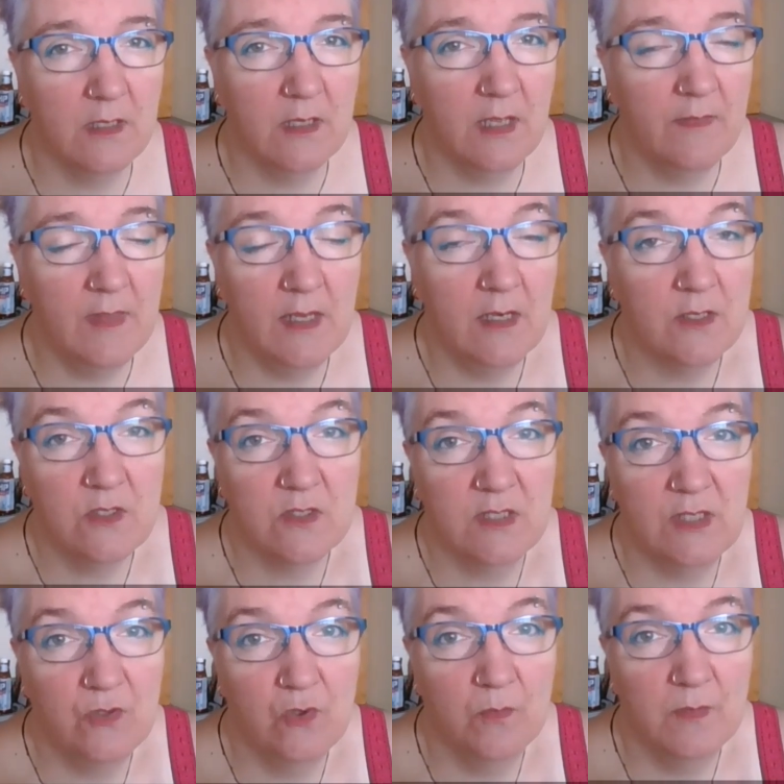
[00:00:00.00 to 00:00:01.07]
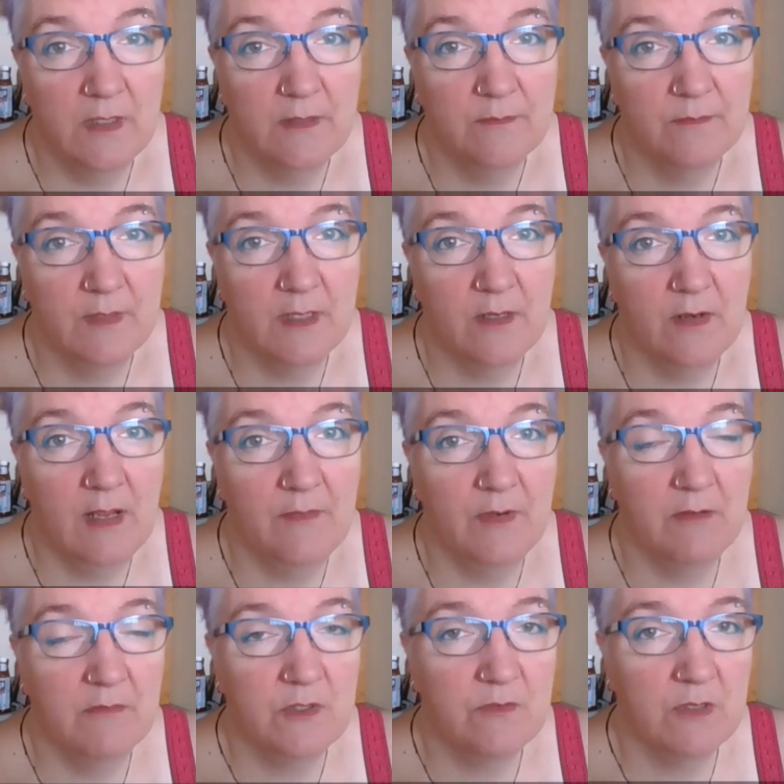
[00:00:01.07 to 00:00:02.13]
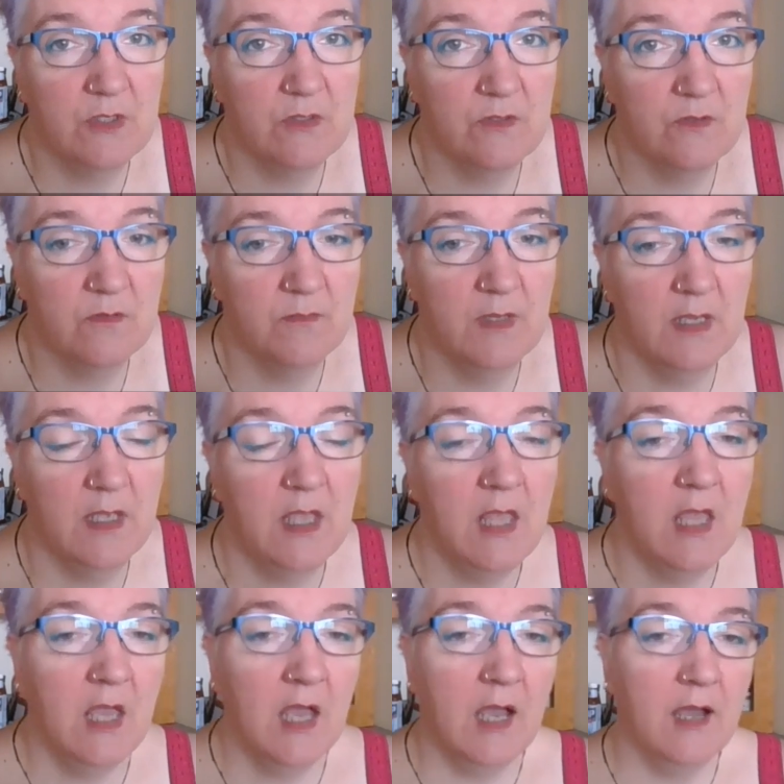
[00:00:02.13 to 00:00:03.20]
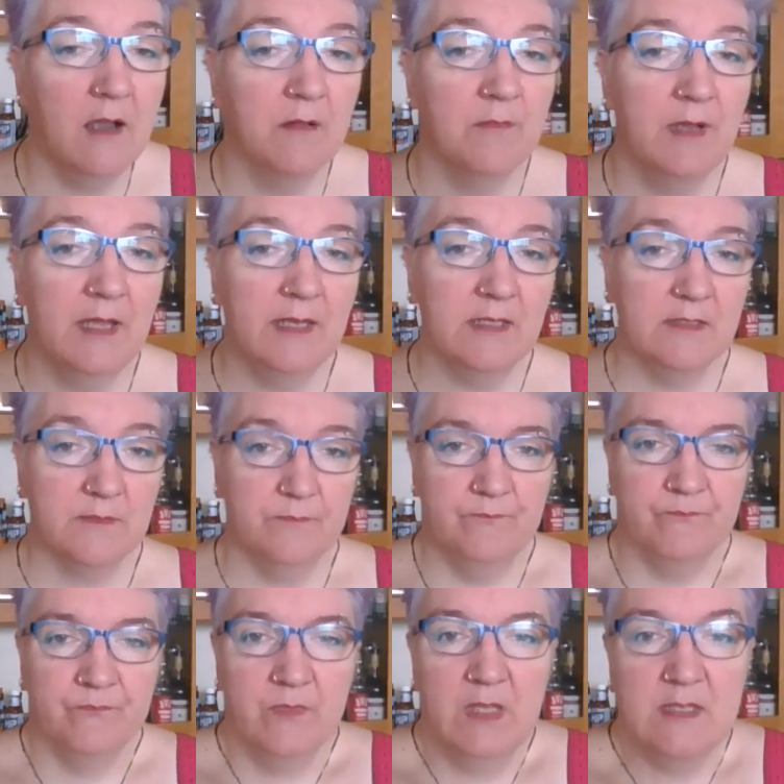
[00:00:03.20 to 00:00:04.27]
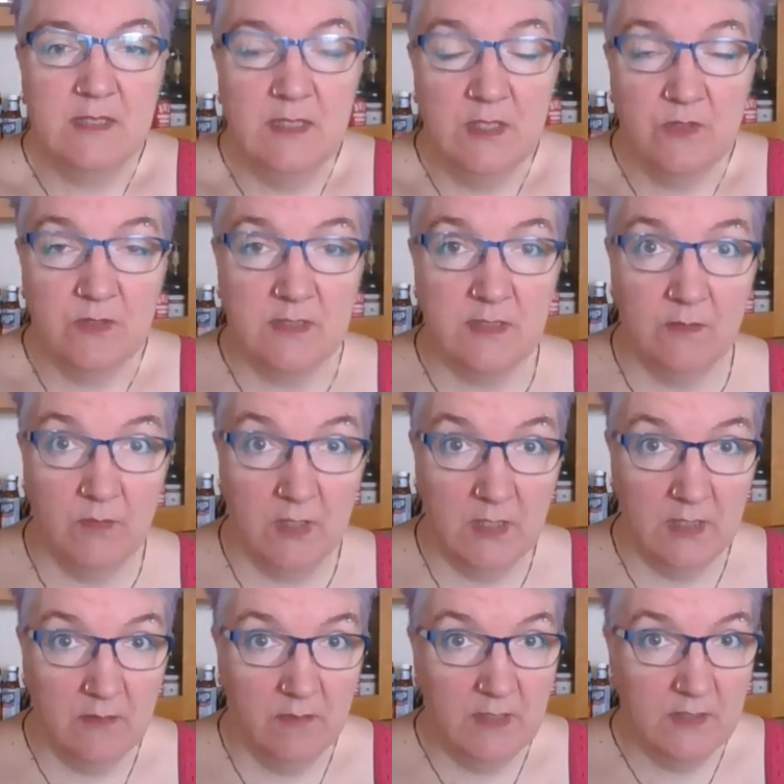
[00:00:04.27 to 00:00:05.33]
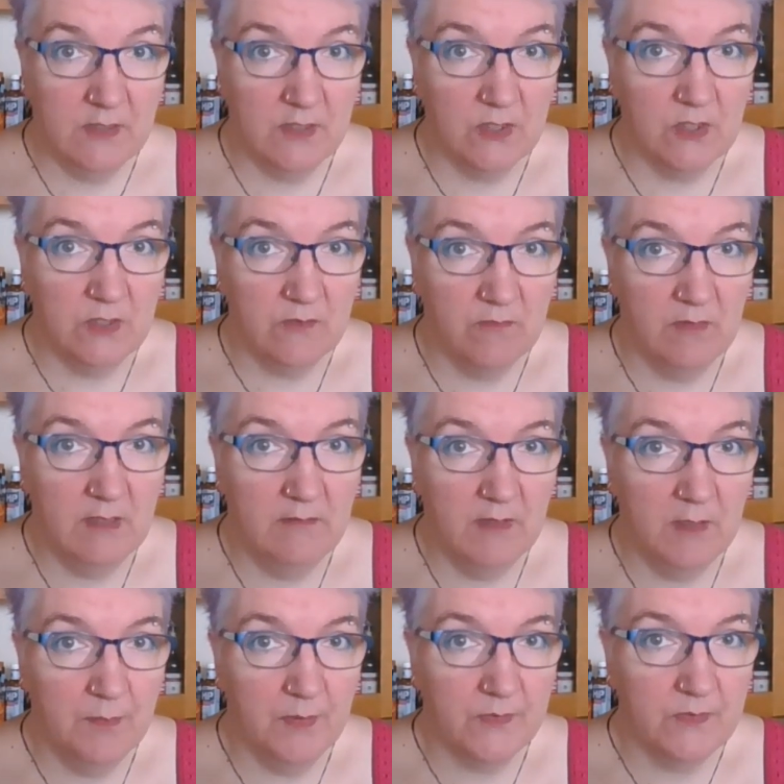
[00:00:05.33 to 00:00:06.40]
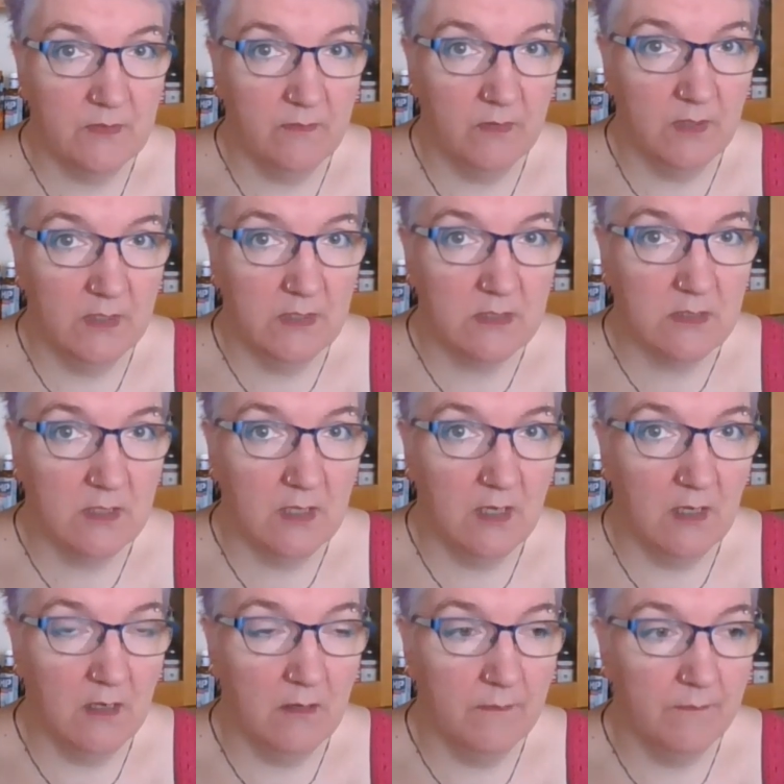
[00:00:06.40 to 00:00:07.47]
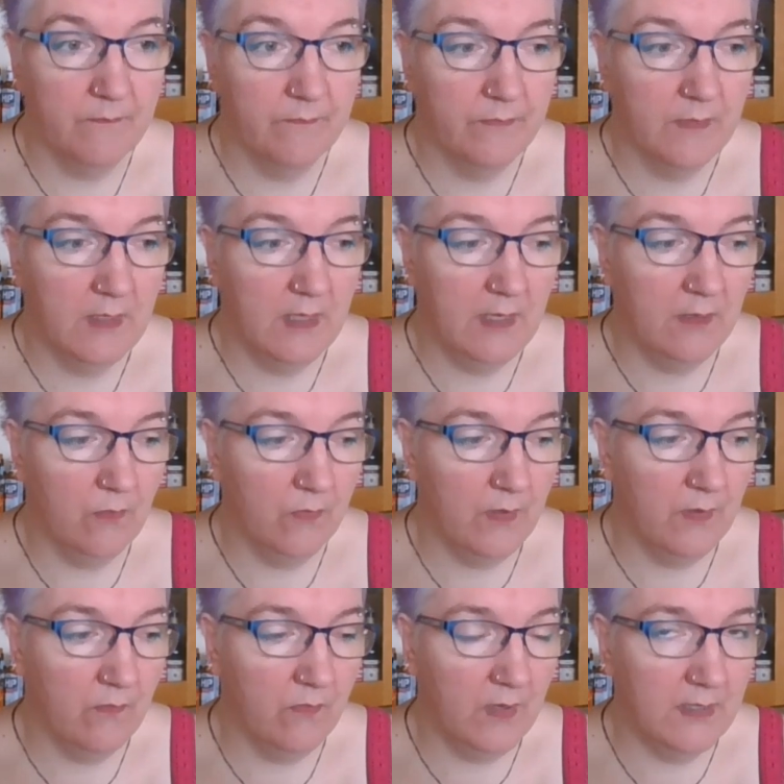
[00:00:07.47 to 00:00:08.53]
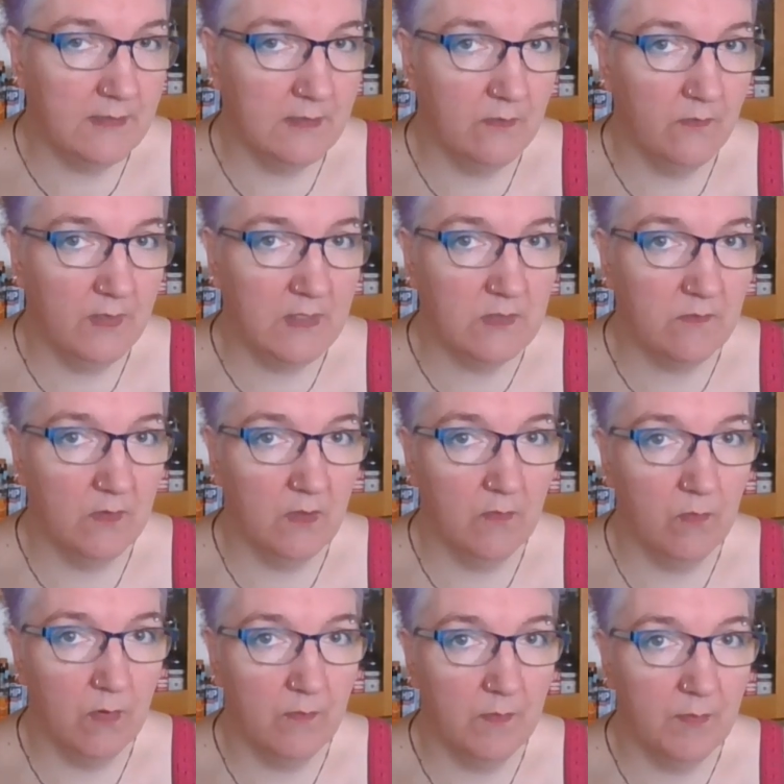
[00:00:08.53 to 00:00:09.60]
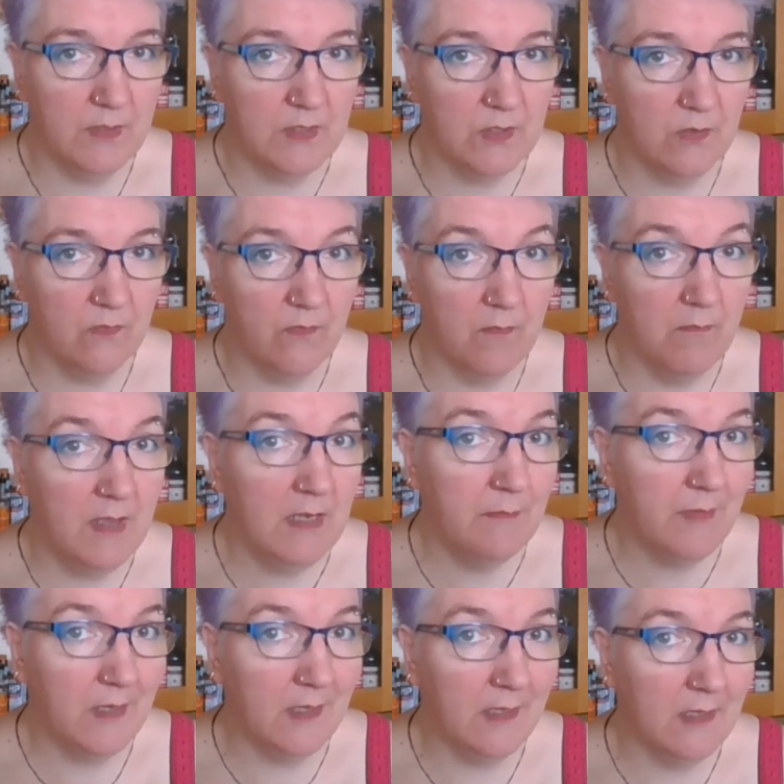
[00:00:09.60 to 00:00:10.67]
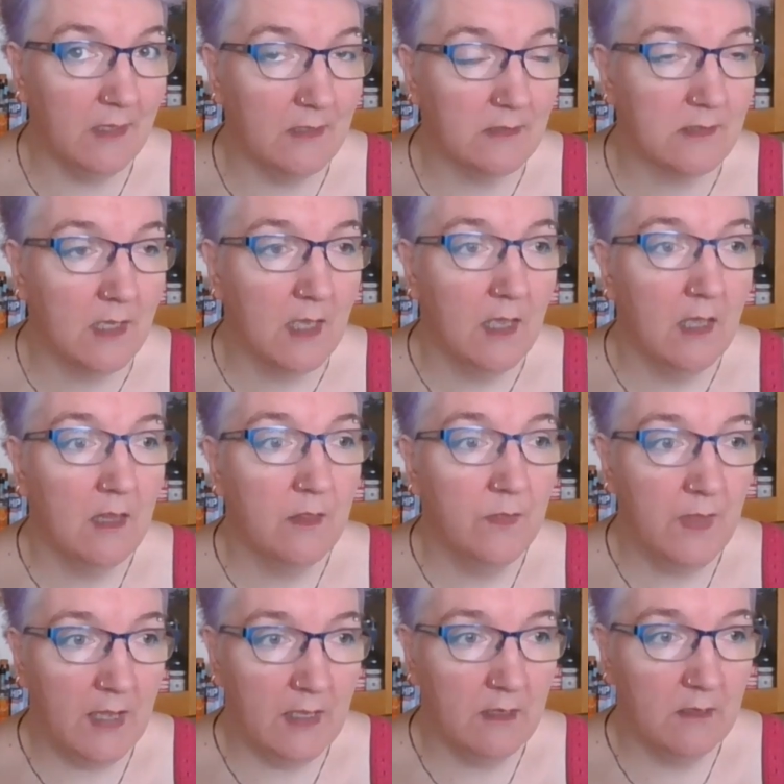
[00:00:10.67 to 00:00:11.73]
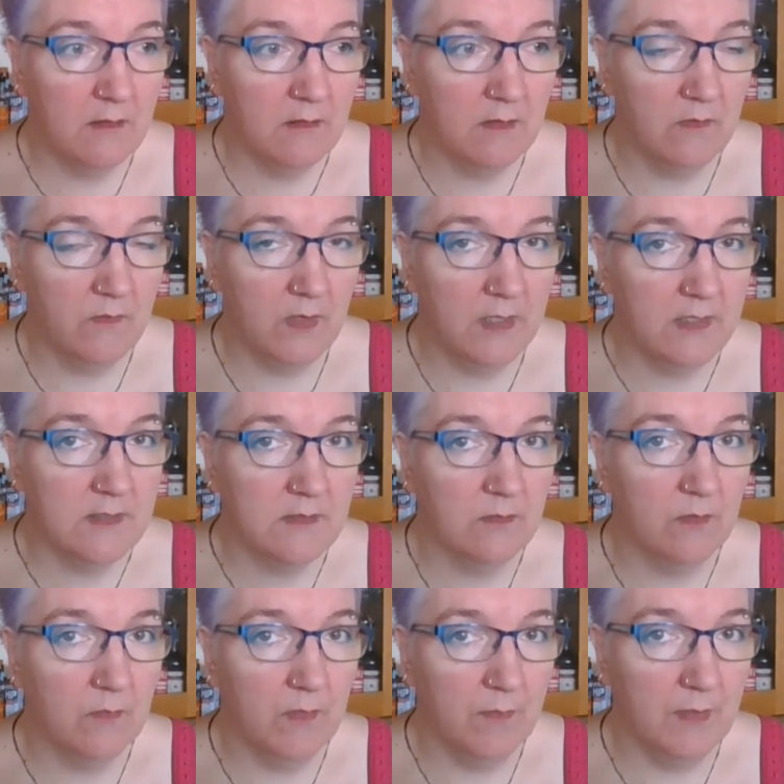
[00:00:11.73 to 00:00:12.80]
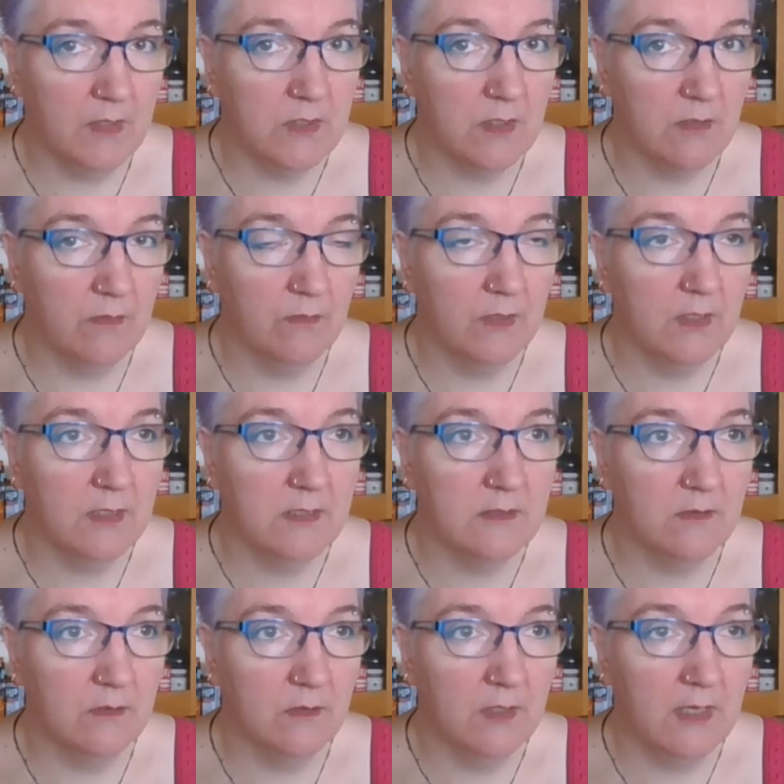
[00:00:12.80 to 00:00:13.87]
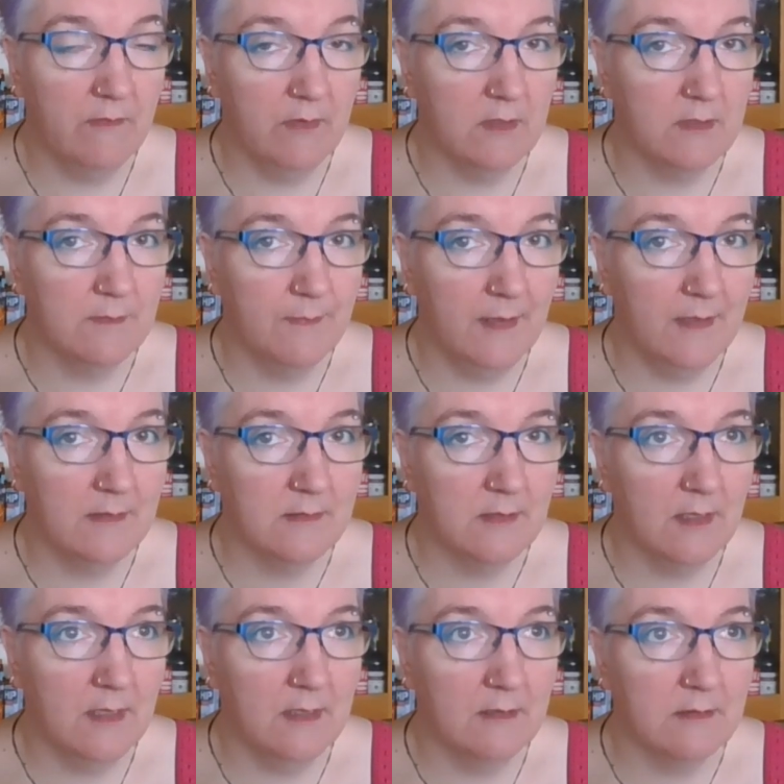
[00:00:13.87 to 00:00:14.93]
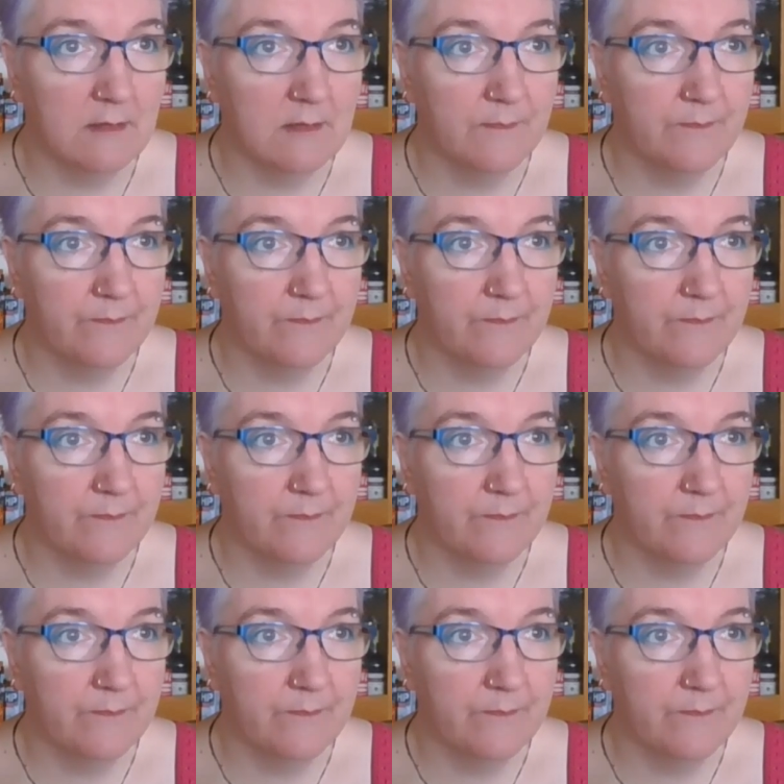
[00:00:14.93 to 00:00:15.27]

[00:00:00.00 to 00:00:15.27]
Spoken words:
and then I just eat normally. I don't have any restrictions from there. And it's it's an interesting one. The research is really, really positive on it. And although it flies in the face of a lot of what we've been told for many, many years, that advice that we've been told is not evidence-based, and